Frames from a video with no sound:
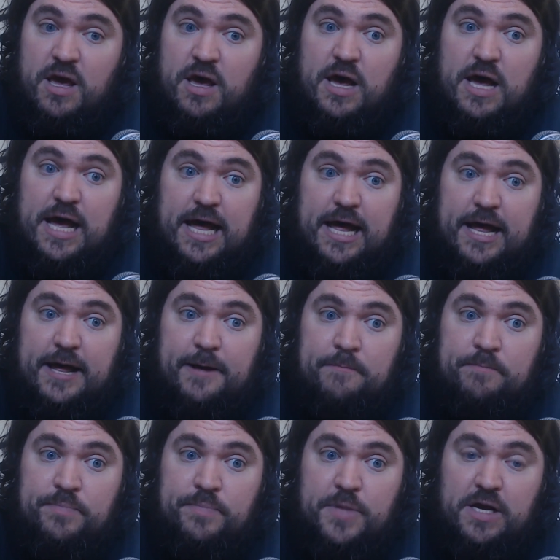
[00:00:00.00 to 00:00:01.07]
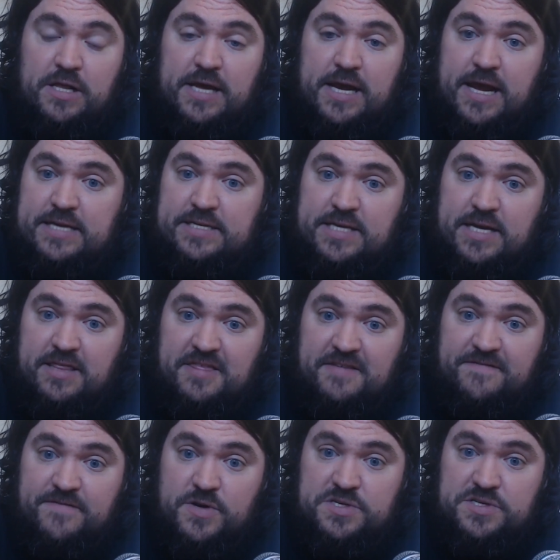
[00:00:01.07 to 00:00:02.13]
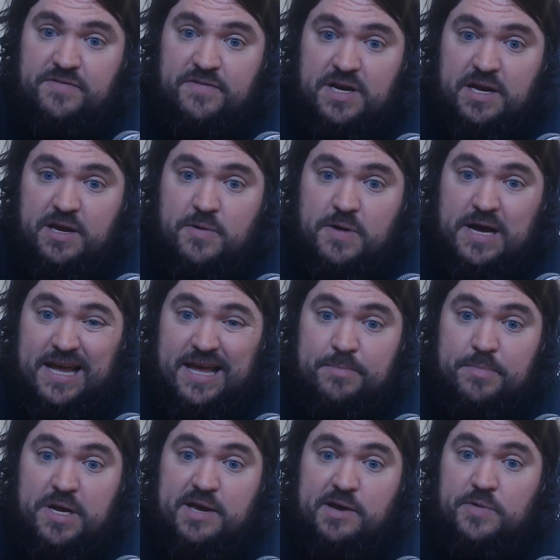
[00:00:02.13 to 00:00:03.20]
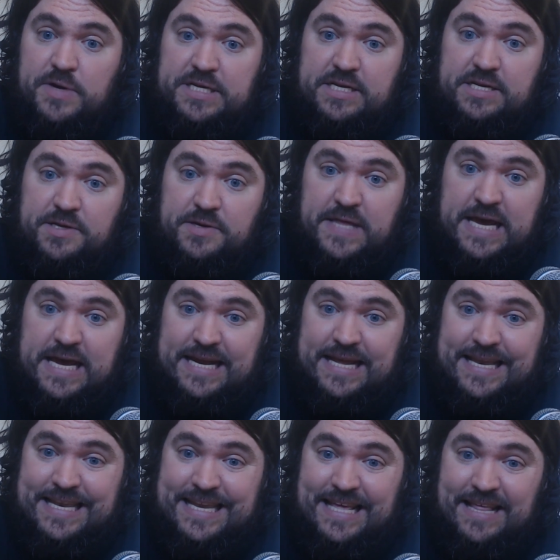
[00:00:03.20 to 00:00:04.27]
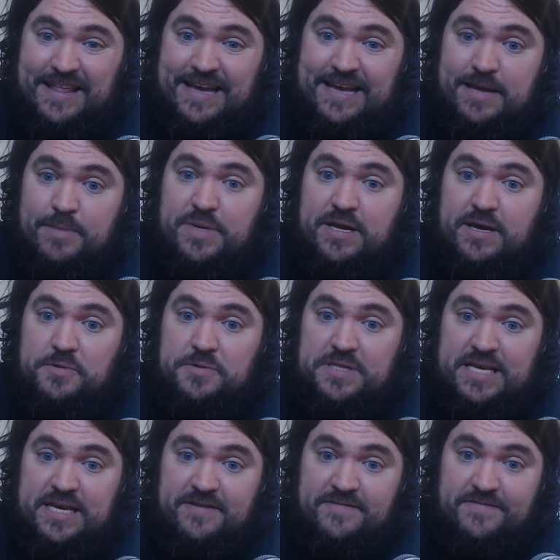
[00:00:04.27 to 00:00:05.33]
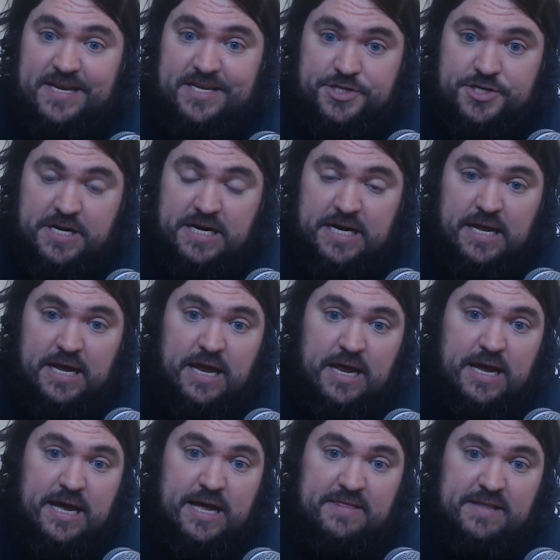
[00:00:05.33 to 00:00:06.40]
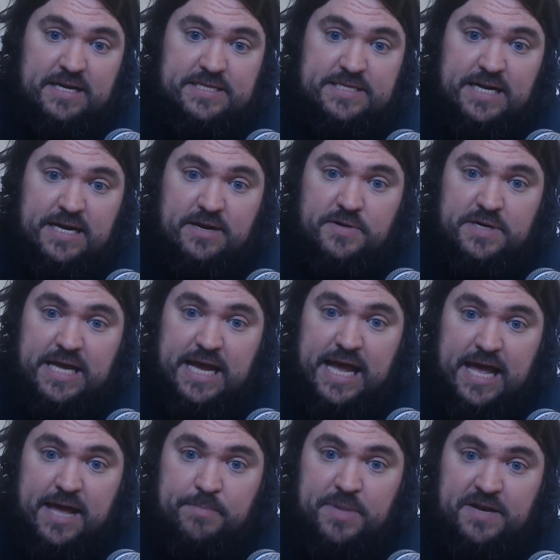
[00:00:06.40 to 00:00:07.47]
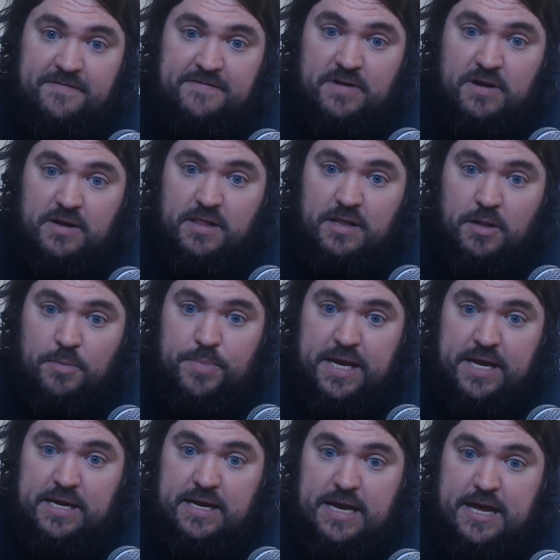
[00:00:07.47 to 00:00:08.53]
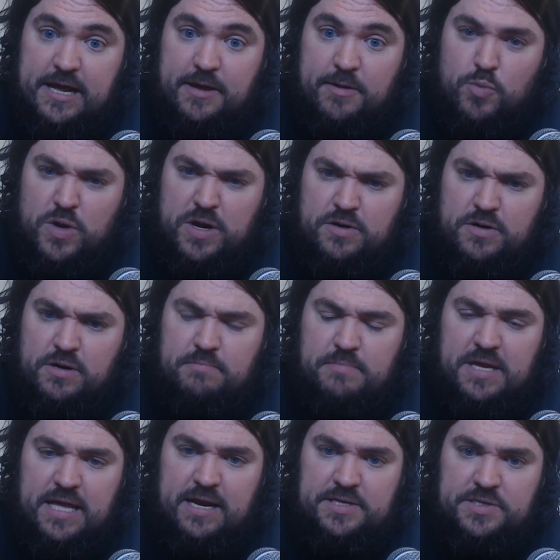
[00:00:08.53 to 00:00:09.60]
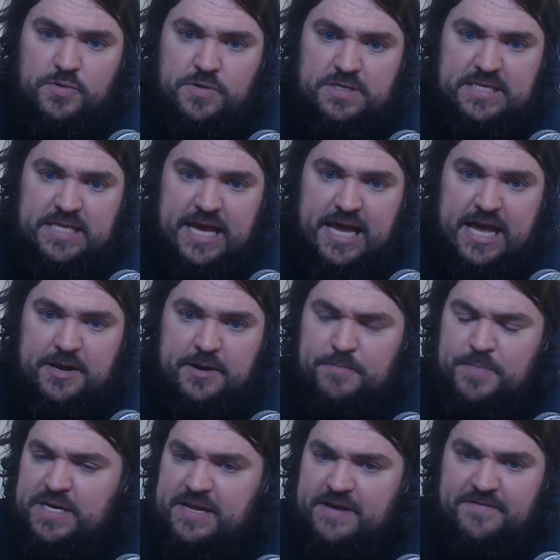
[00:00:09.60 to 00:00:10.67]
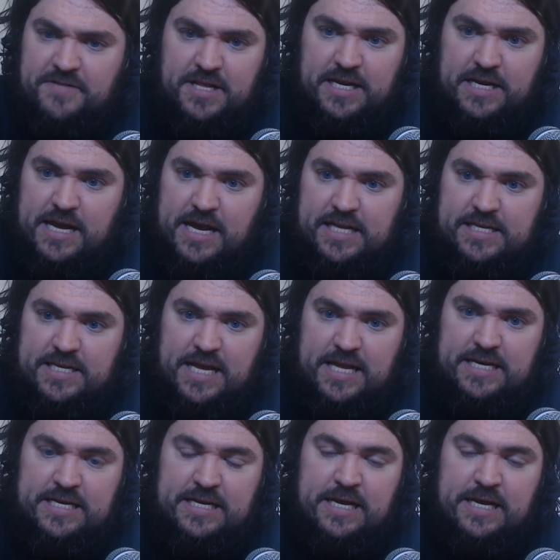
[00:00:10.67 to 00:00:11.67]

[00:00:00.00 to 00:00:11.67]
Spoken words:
Like I said in the first video, I am not going to do that until I am done with the adventure. And that is not going to happen for a little bit. We are getting towards the end, but definitely not done.